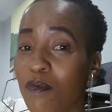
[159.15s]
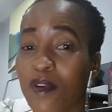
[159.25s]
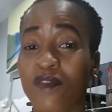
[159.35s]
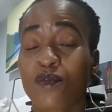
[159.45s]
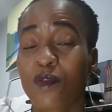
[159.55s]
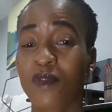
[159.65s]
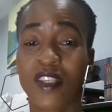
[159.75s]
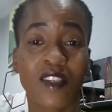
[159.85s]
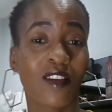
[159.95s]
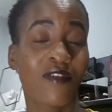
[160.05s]
because
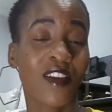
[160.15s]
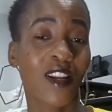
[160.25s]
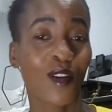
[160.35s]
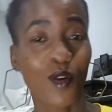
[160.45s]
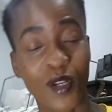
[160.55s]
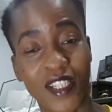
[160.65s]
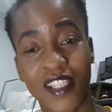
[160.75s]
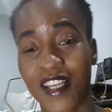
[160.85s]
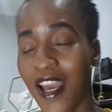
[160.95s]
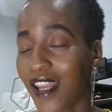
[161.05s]
Somizi is a very
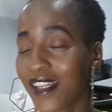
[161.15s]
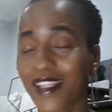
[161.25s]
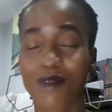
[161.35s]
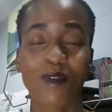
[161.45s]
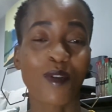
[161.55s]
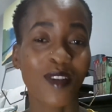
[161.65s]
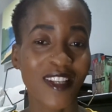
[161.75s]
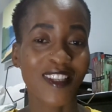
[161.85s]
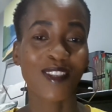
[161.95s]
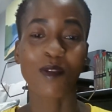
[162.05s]
loaded guy, let us be honest.